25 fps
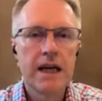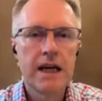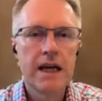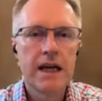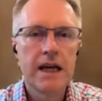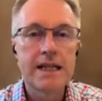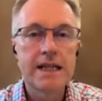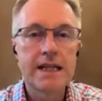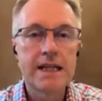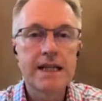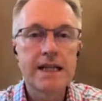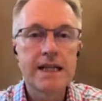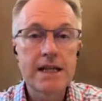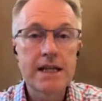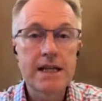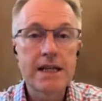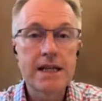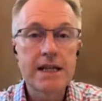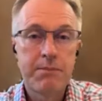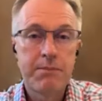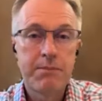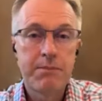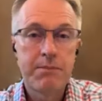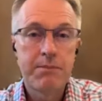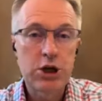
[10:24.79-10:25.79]

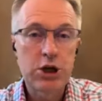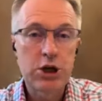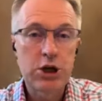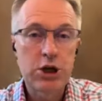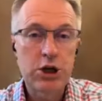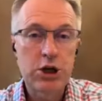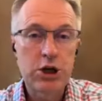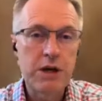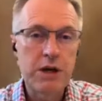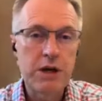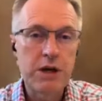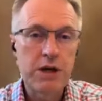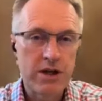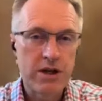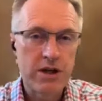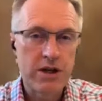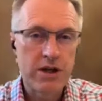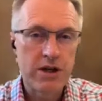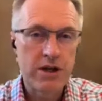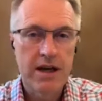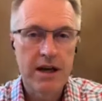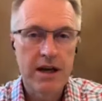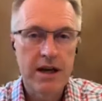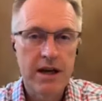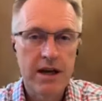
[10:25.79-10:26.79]
that's a good question.
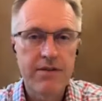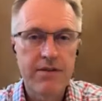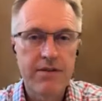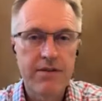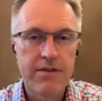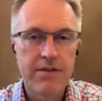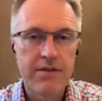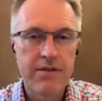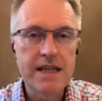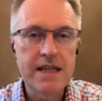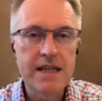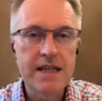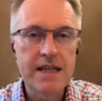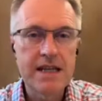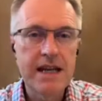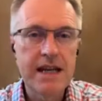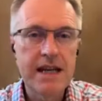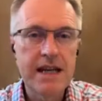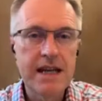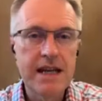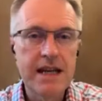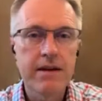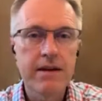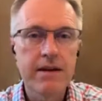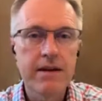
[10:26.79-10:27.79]
I haven't seen
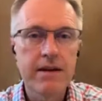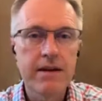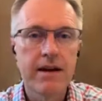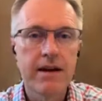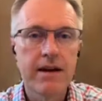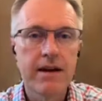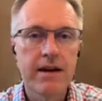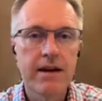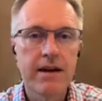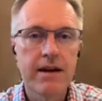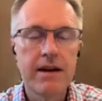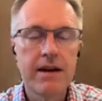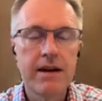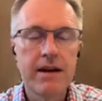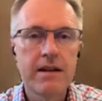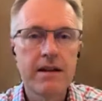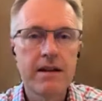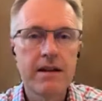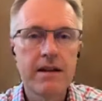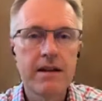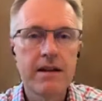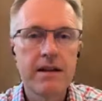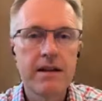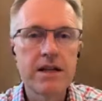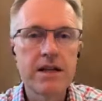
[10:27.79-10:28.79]
anything in the
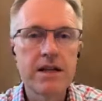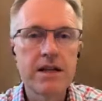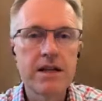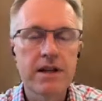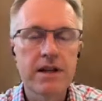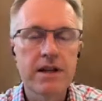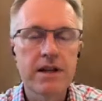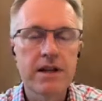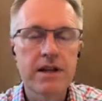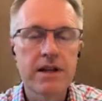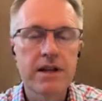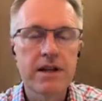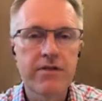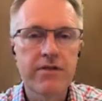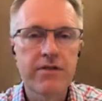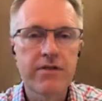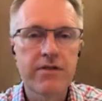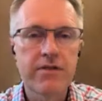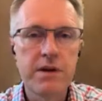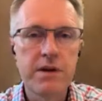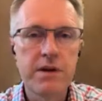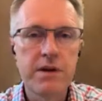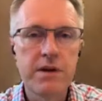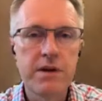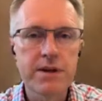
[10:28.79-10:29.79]
industry that's fit for
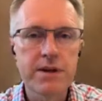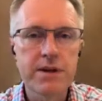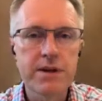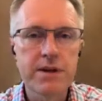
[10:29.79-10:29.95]
purpose.